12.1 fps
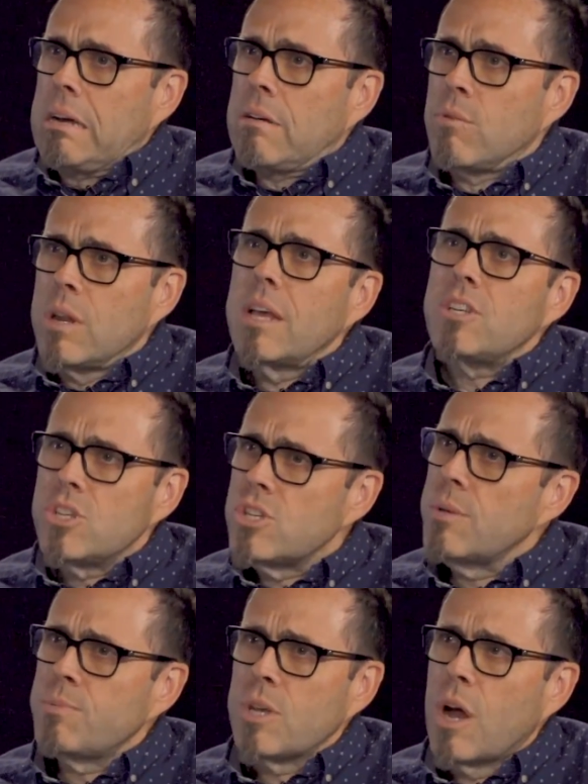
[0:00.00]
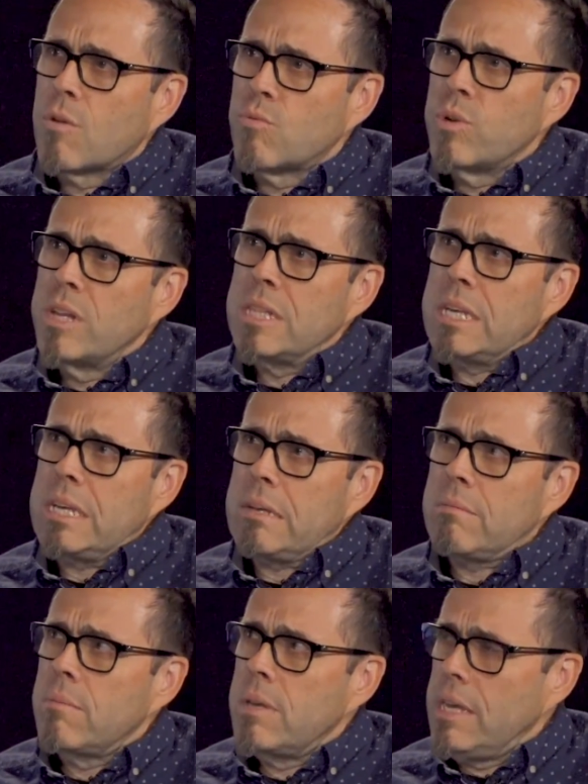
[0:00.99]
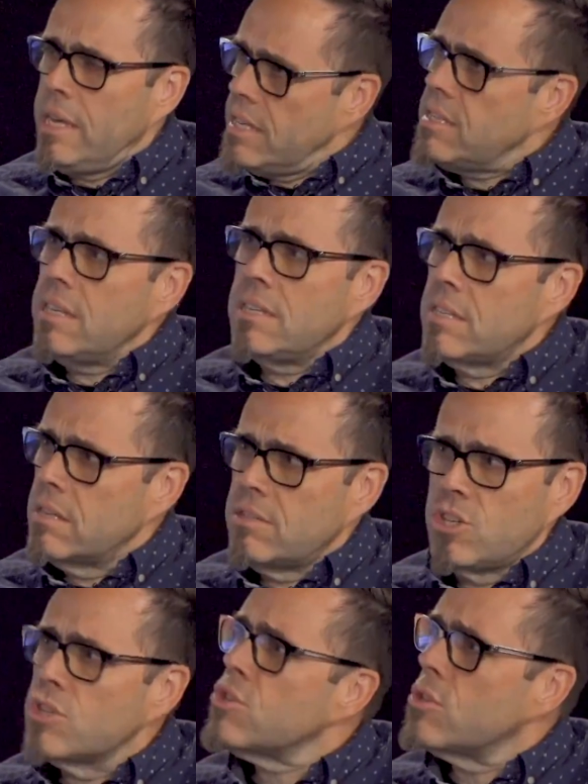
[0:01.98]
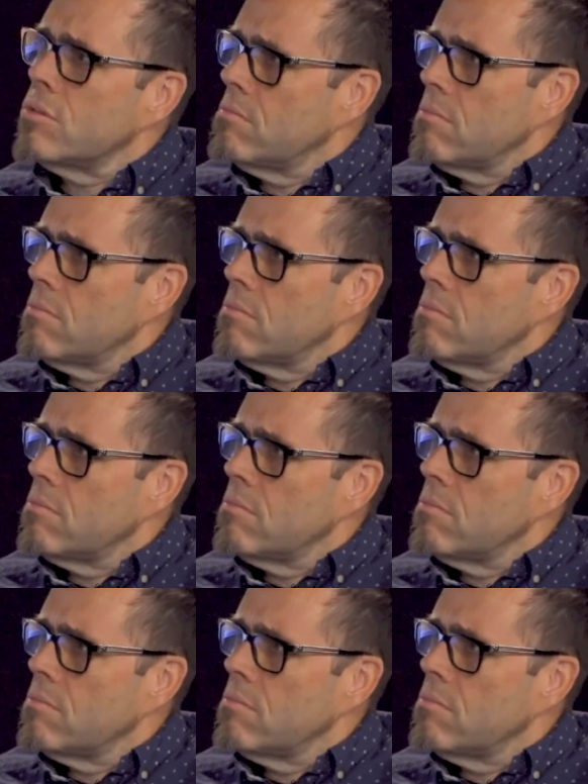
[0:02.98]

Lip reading: relationships are really easy to just